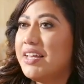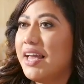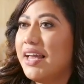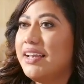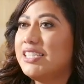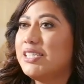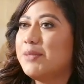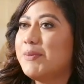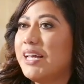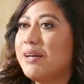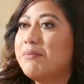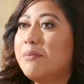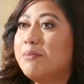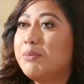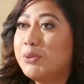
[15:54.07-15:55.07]
And it's
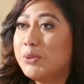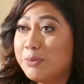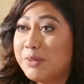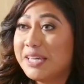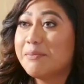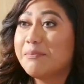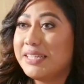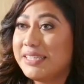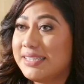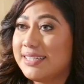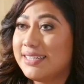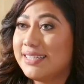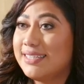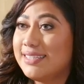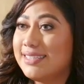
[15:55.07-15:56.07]
become a booming
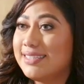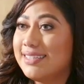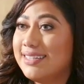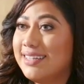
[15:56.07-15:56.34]
business.